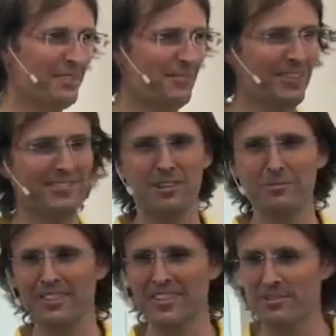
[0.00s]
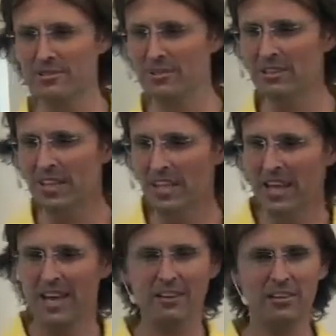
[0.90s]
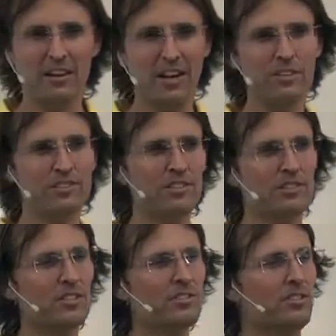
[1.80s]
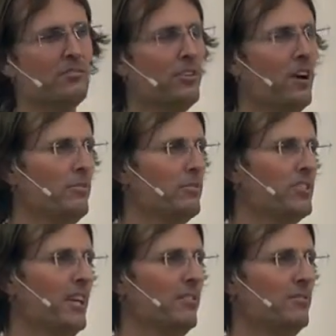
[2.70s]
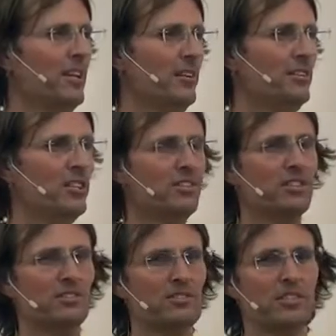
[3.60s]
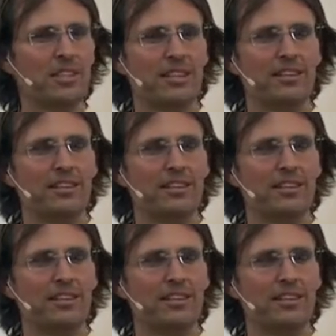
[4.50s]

We went shopping together as well. And I just listed five or ten of their addictions